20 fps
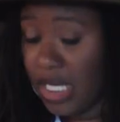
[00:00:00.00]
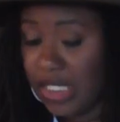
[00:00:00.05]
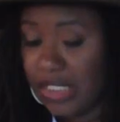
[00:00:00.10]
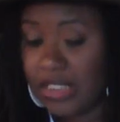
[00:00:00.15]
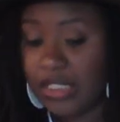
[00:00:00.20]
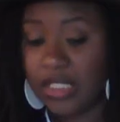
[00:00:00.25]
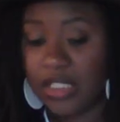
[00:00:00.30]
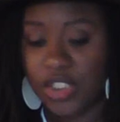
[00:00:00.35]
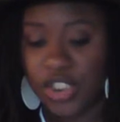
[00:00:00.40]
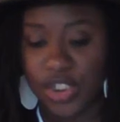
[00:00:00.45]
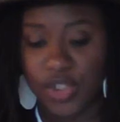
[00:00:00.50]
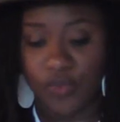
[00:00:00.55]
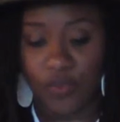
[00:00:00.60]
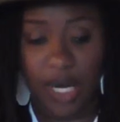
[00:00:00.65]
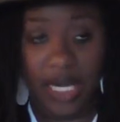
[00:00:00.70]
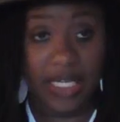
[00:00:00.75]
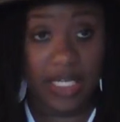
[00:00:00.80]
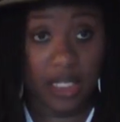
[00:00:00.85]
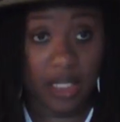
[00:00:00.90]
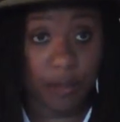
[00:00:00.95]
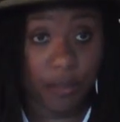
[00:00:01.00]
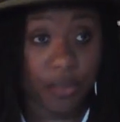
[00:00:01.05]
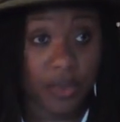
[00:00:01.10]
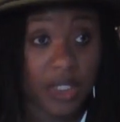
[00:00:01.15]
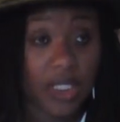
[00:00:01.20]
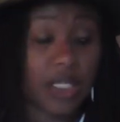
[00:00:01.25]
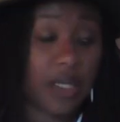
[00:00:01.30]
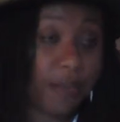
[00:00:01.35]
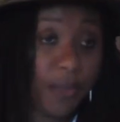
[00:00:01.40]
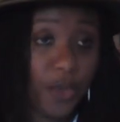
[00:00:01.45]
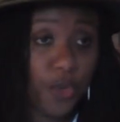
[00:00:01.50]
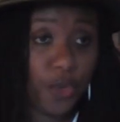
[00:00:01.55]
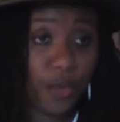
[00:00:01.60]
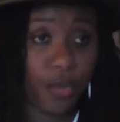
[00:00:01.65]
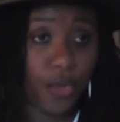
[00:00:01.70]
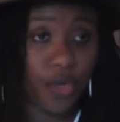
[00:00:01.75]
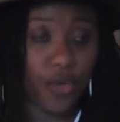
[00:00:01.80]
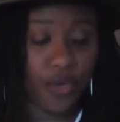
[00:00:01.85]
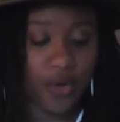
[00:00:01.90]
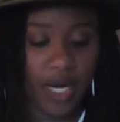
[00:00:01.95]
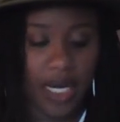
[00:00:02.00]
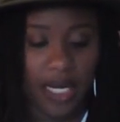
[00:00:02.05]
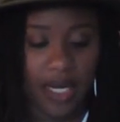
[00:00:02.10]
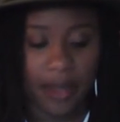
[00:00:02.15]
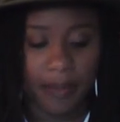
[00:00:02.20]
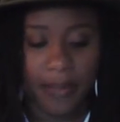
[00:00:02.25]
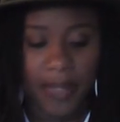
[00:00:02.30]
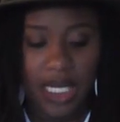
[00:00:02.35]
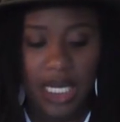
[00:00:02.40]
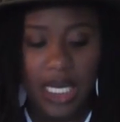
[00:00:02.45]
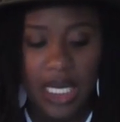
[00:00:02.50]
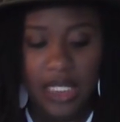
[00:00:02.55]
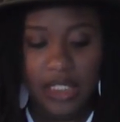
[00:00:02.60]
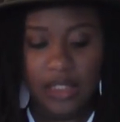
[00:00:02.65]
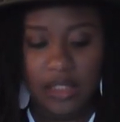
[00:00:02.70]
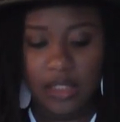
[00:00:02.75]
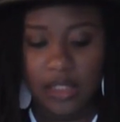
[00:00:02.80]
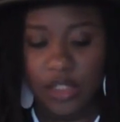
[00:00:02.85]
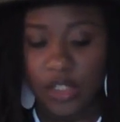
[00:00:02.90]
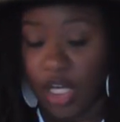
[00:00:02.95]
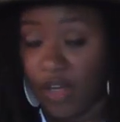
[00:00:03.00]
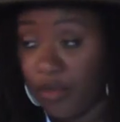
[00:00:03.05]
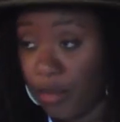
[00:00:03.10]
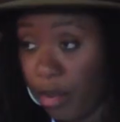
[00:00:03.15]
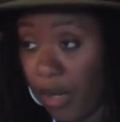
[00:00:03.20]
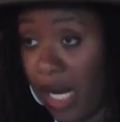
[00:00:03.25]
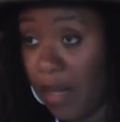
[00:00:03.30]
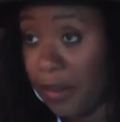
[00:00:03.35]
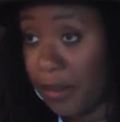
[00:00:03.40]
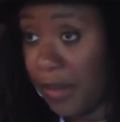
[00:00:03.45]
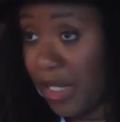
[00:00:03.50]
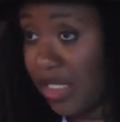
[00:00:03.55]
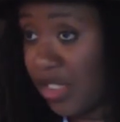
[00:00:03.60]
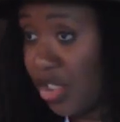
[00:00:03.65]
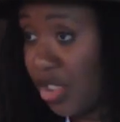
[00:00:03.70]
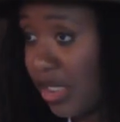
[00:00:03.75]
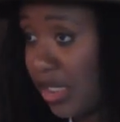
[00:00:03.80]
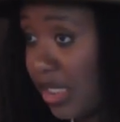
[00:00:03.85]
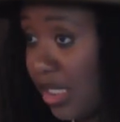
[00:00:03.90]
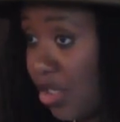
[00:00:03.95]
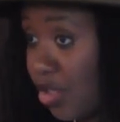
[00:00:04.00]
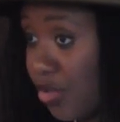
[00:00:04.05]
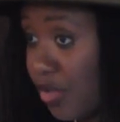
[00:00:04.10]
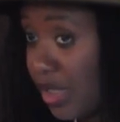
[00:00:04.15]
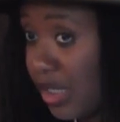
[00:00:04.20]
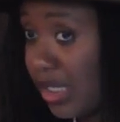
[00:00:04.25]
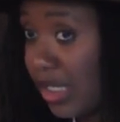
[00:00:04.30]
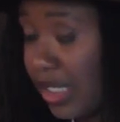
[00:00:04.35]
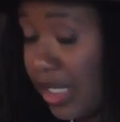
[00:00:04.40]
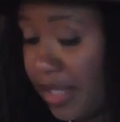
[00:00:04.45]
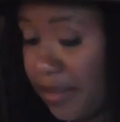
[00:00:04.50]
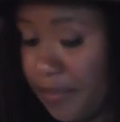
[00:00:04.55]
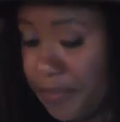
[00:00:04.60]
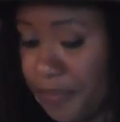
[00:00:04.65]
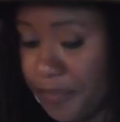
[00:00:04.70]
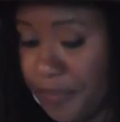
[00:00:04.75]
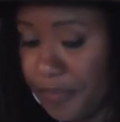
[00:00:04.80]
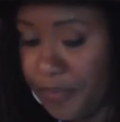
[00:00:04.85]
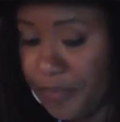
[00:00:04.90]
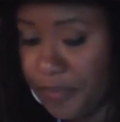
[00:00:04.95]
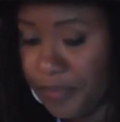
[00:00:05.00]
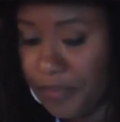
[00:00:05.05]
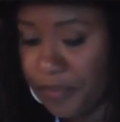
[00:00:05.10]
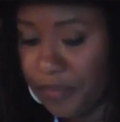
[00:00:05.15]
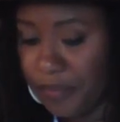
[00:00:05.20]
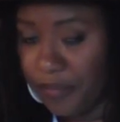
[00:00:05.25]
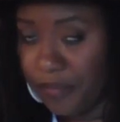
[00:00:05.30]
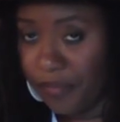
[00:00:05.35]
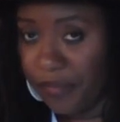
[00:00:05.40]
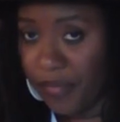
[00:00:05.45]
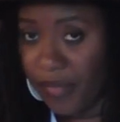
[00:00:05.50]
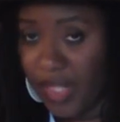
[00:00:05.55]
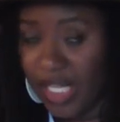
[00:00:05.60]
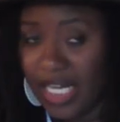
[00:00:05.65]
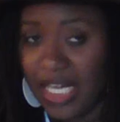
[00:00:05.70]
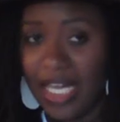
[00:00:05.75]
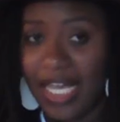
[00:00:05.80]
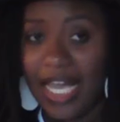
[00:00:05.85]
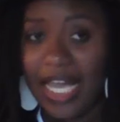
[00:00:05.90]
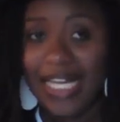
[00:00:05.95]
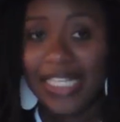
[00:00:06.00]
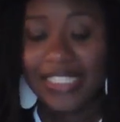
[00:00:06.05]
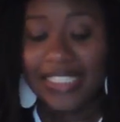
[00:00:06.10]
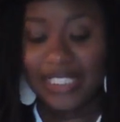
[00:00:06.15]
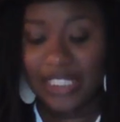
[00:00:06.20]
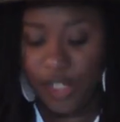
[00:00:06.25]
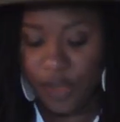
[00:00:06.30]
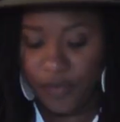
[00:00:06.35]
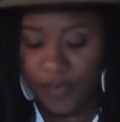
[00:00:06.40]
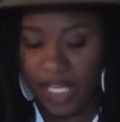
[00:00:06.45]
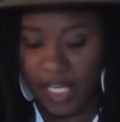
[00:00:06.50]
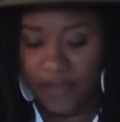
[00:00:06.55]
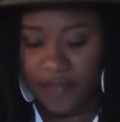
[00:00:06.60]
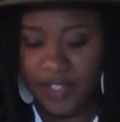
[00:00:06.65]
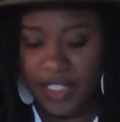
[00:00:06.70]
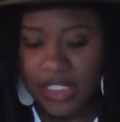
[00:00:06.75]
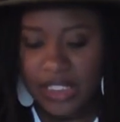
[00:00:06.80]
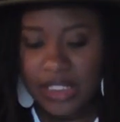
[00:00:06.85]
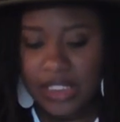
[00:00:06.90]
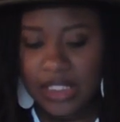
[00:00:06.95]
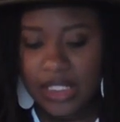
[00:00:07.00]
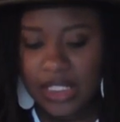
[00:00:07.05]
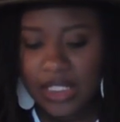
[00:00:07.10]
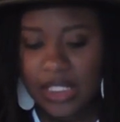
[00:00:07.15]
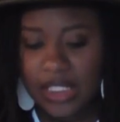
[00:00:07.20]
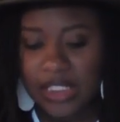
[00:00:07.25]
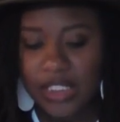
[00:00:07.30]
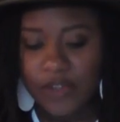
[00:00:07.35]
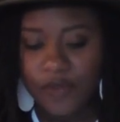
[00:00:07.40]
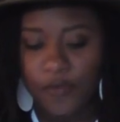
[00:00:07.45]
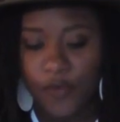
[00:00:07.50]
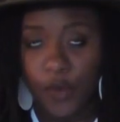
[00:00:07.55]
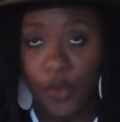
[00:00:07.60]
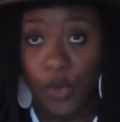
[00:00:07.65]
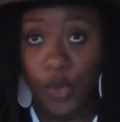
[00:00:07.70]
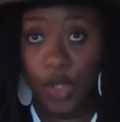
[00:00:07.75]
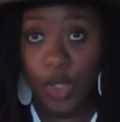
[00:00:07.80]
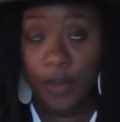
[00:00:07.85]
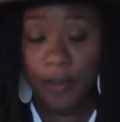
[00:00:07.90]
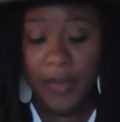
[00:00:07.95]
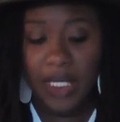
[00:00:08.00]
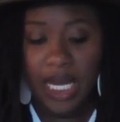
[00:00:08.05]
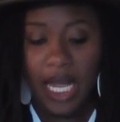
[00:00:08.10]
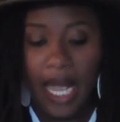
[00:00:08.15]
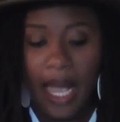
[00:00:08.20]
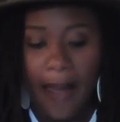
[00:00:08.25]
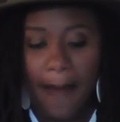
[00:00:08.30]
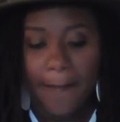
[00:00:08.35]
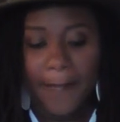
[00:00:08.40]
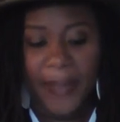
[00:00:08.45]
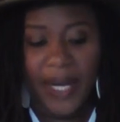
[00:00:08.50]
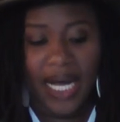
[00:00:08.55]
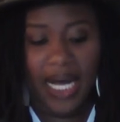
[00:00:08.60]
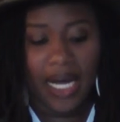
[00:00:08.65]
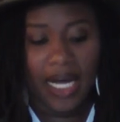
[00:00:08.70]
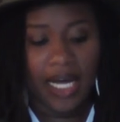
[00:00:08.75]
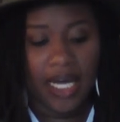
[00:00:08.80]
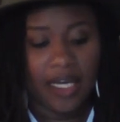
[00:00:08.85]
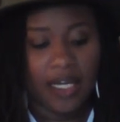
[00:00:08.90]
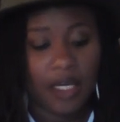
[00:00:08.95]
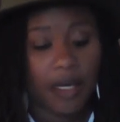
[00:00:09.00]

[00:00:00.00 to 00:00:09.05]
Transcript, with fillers: such as writing a computer program to solve a problem that she's interested in. Self-efficacy is formed by